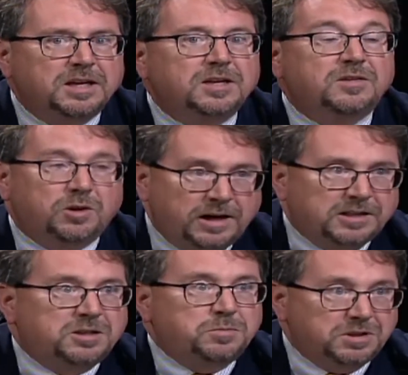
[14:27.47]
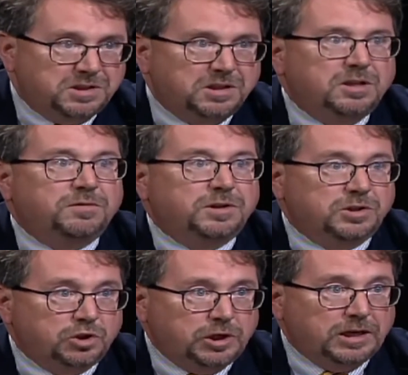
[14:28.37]
there has to be a
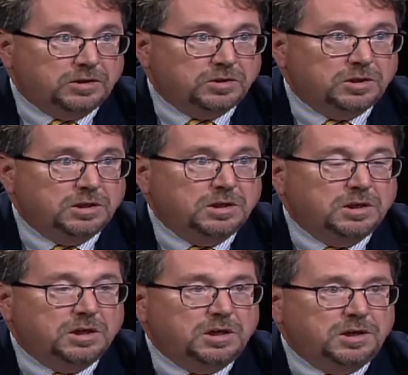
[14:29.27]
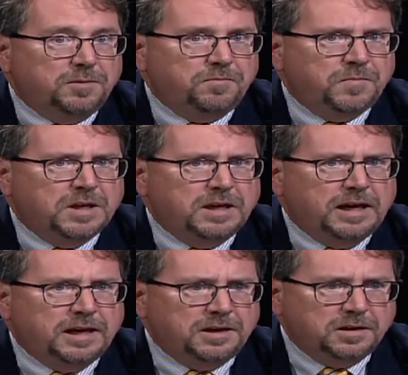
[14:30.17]
significant change.
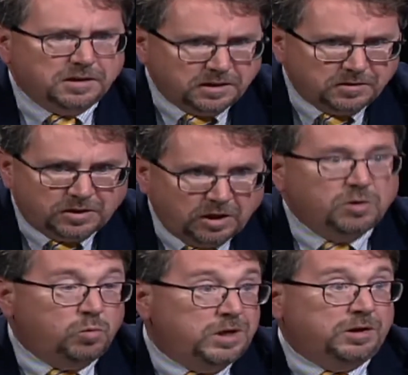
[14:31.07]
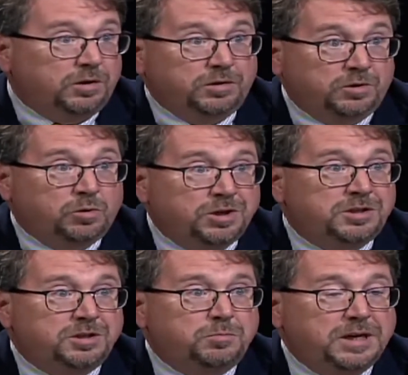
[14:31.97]
And their will, according
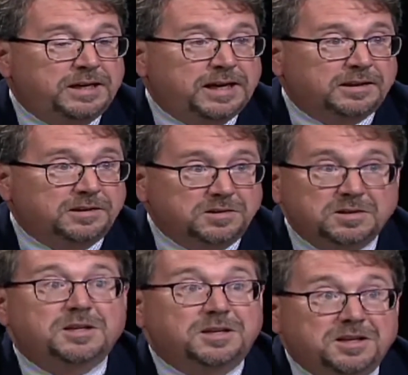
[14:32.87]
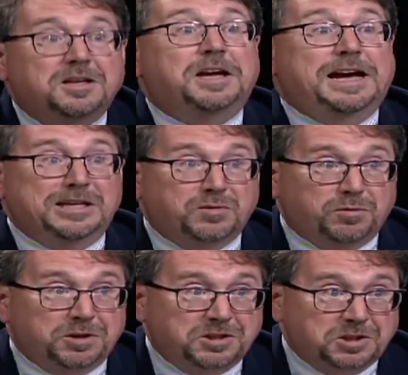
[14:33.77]
to the Ben Act, is ask for
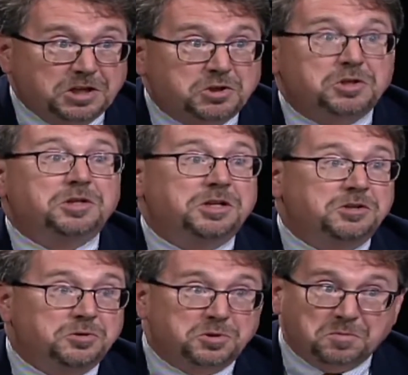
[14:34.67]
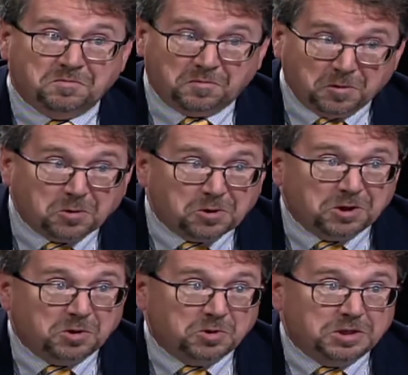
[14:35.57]
an extension and do some further
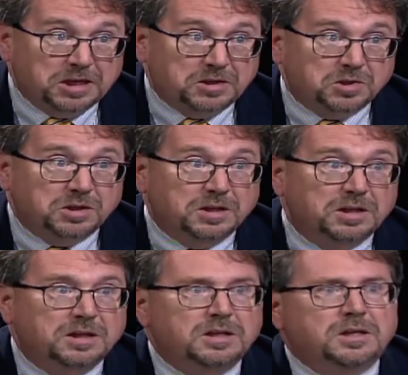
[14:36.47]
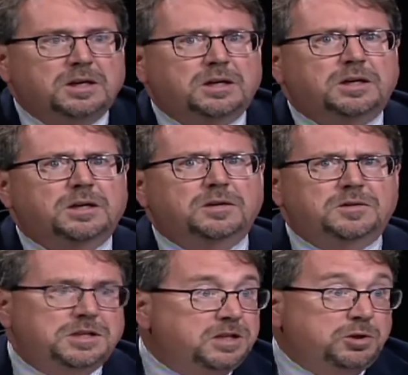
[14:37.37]
negotiation.
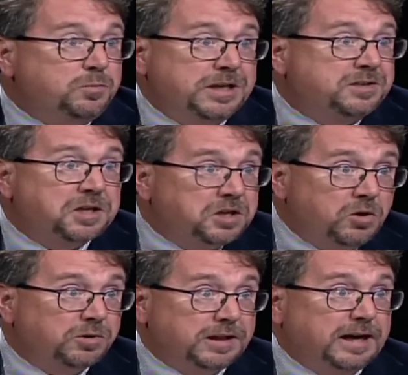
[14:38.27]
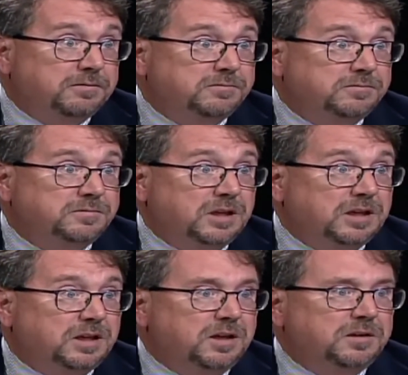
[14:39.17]
The EU may say no to that. Right,
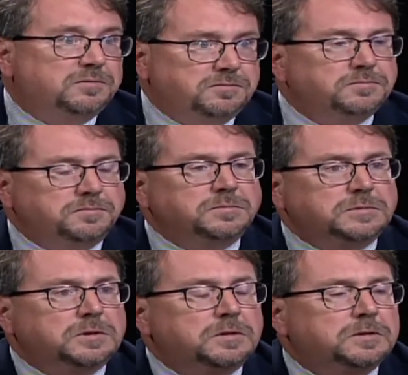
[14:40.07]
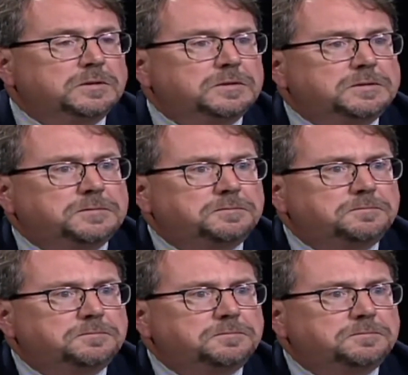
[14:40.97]
and that would be my next